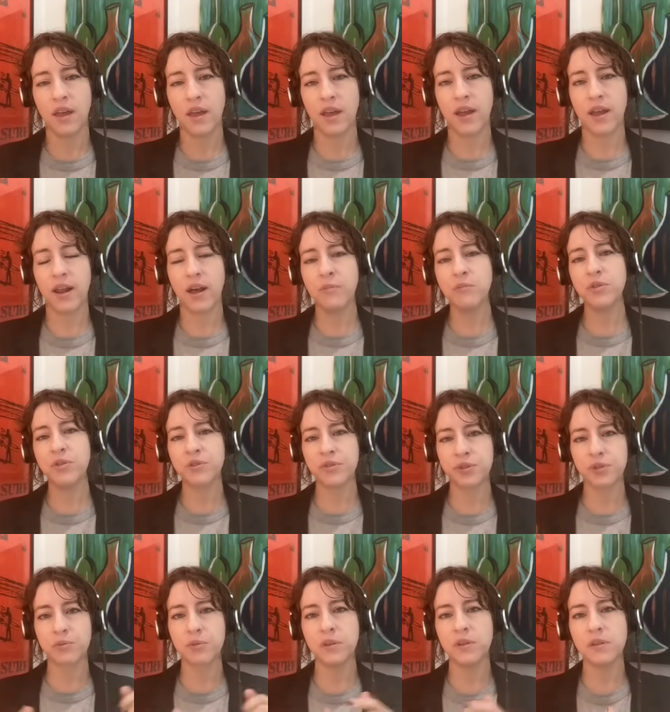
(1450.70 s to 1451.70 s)
And I'm just
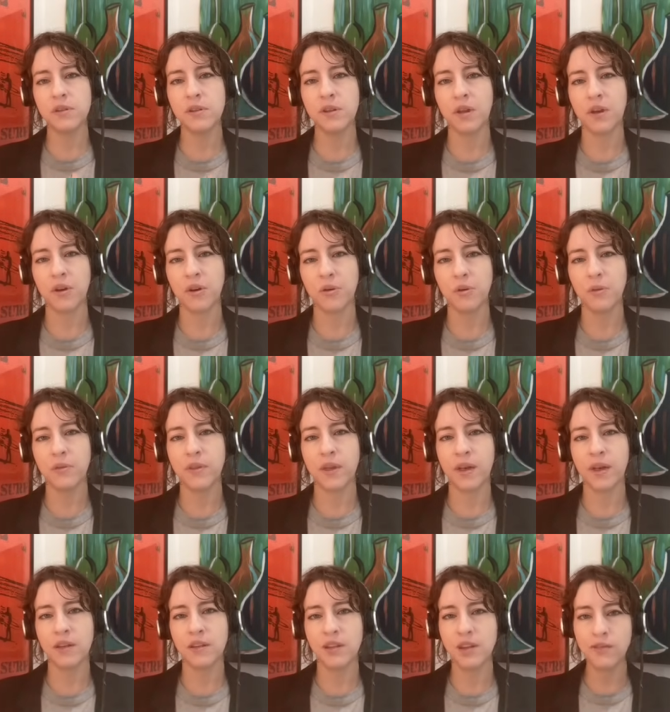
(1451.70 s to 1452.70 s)
thrilled to know
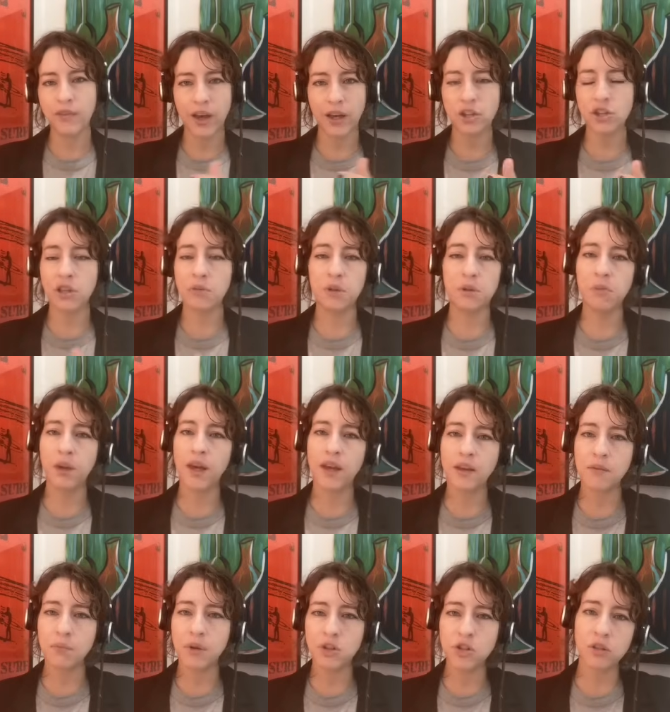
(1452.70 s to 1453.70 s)
that you've actually been
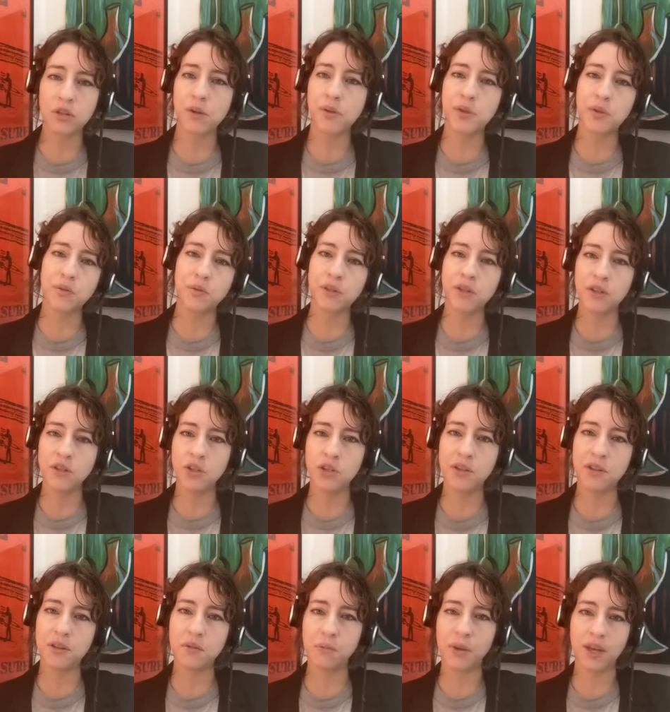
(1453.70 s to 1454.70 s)
paying much closer attention
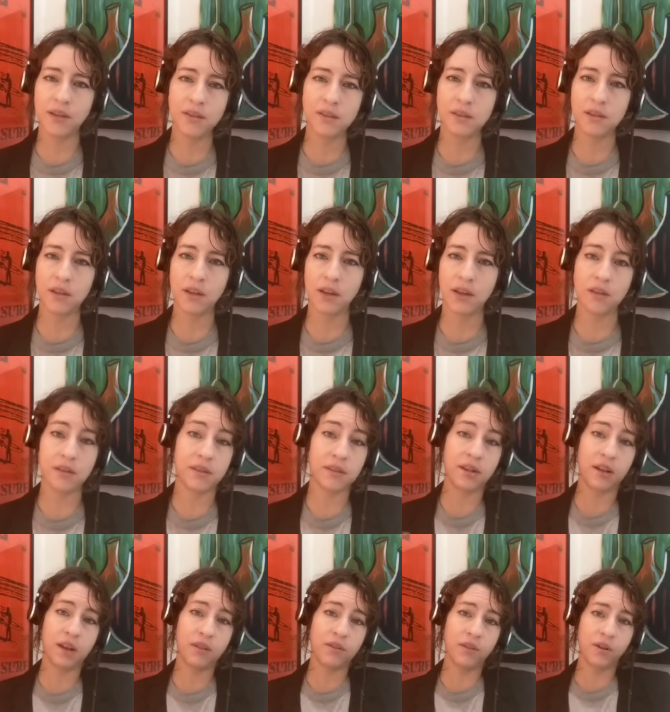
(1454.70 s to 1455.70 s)
to the Manson case than
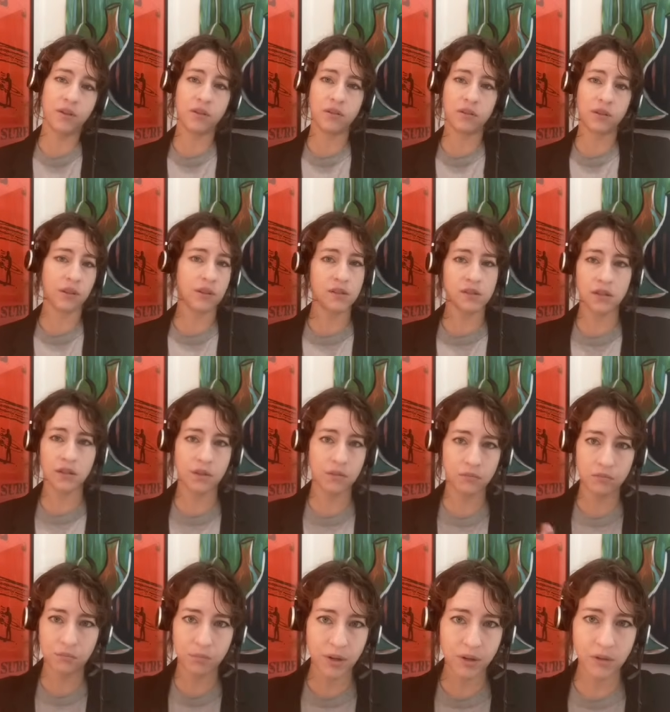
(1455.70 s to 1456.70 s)
I thought you did, because uh,
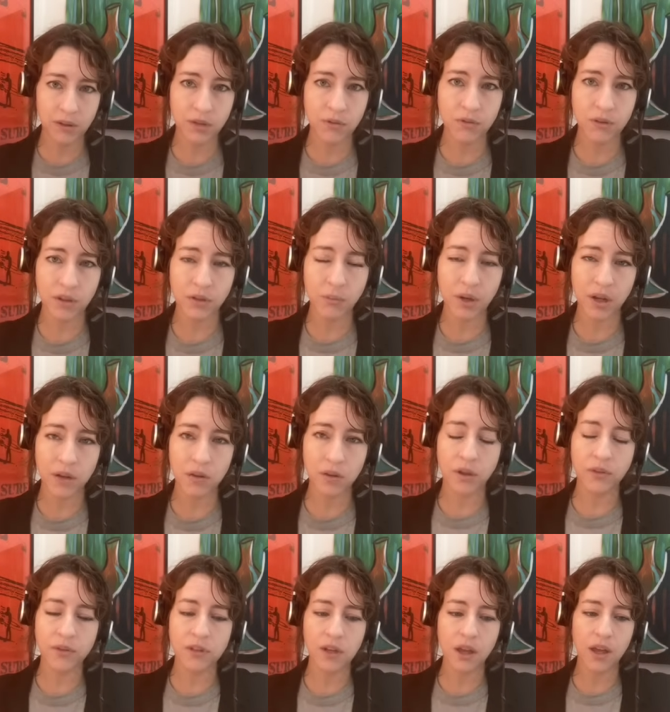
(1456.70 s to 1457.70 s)
apparently you think about it all
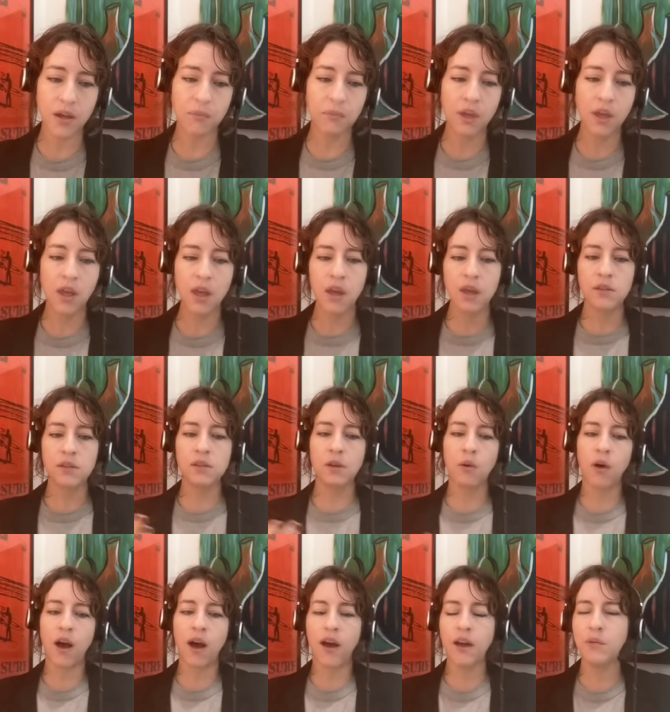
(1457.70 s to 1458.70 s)
the time.
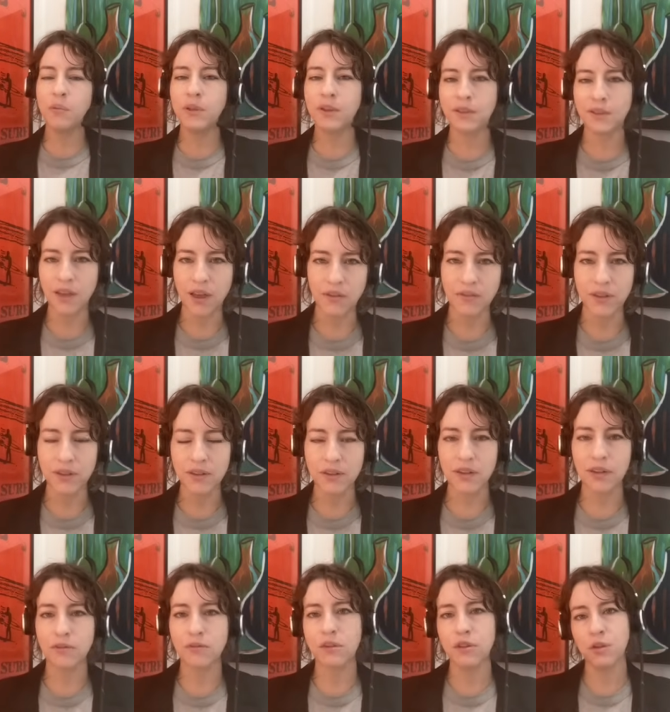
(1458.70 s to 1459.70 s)
So I would love it
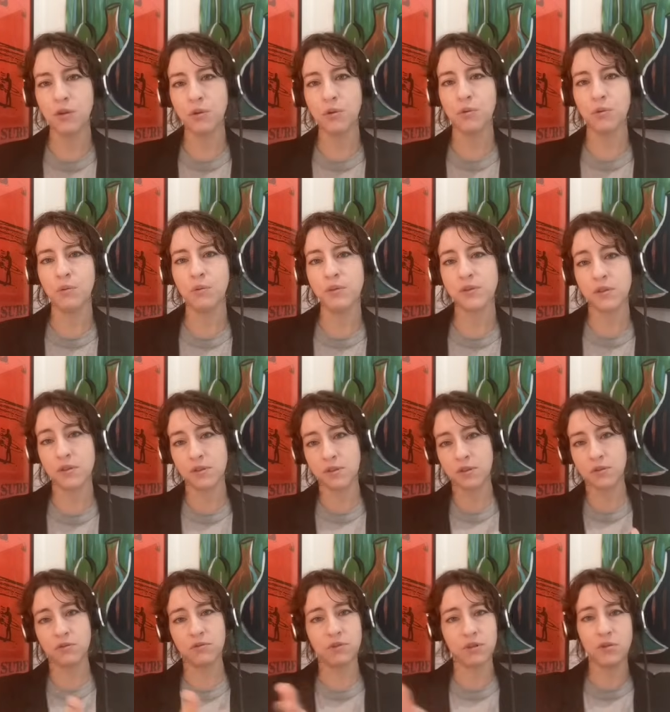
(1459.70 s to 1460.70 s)
if you, since
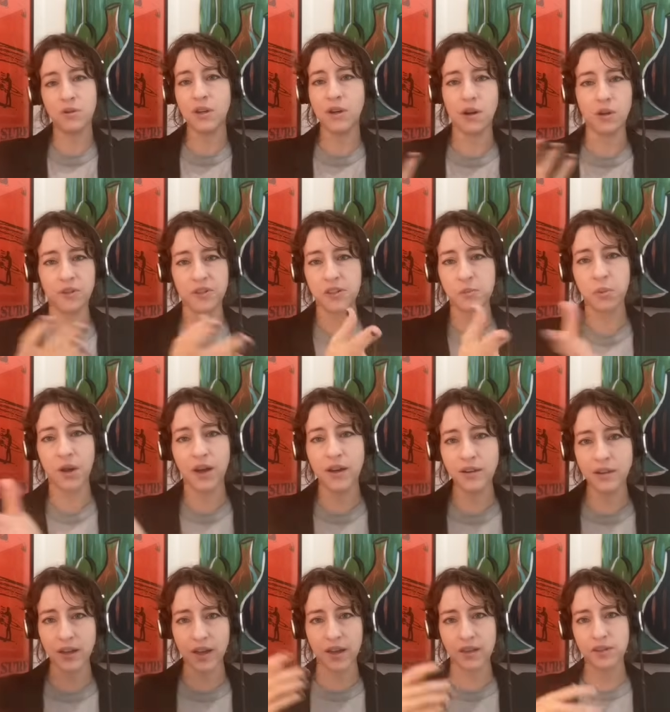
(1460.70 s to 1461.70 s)
you're doing all these
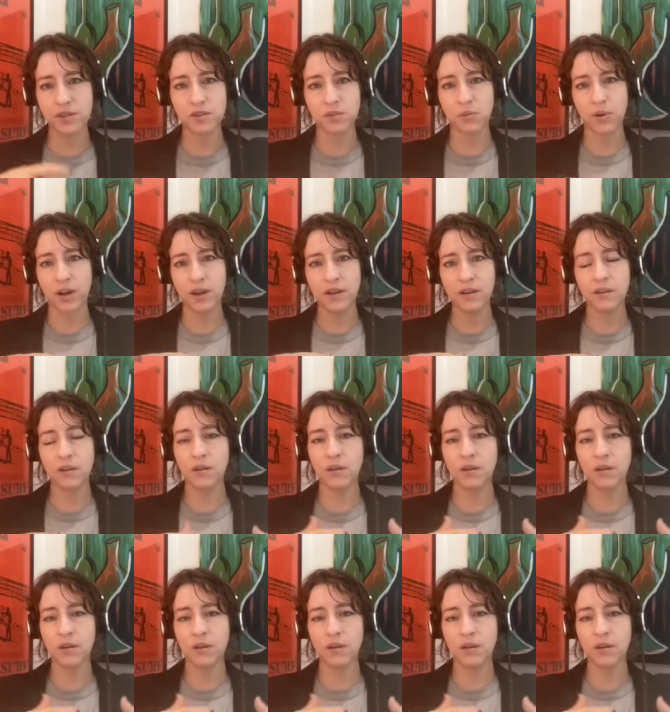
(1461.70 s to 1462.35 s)
podcasts, right?